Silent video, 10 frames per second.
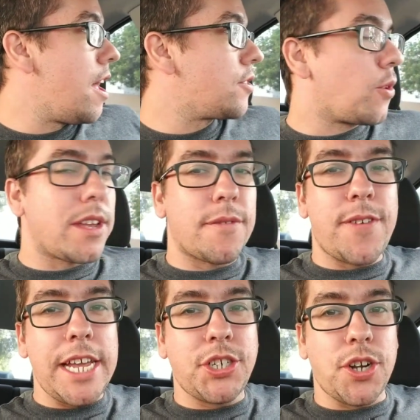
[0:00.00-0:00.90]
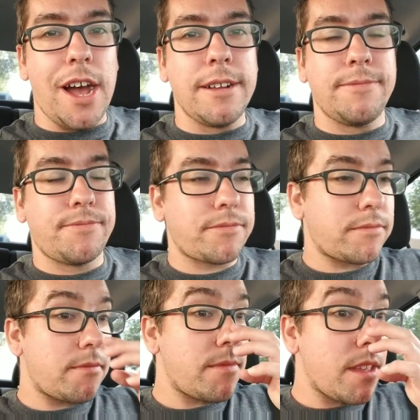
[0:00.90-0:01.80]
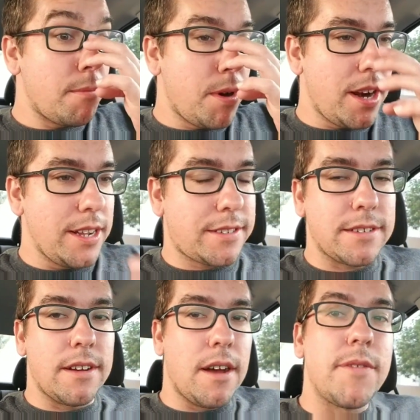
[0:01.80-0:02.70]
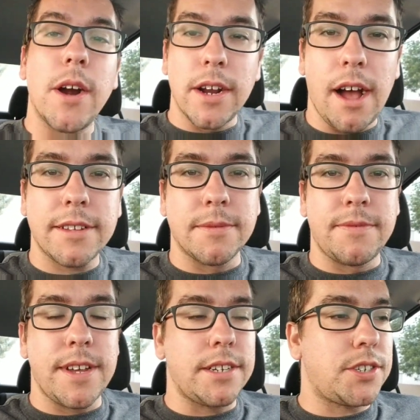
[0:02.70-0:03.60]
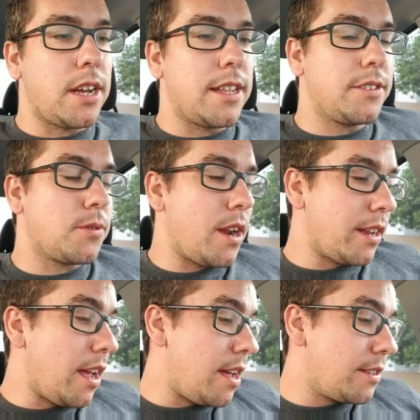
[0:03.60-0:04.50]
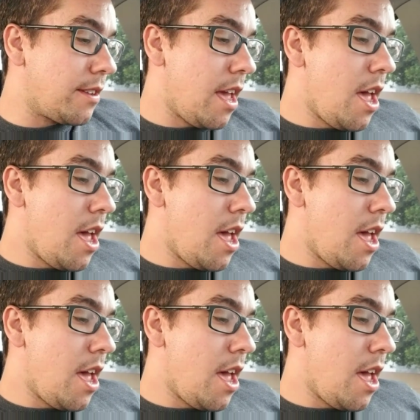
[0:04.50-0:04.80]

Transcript: It's only a face shot, but it's a, a very awesome face shot. That's right, guys.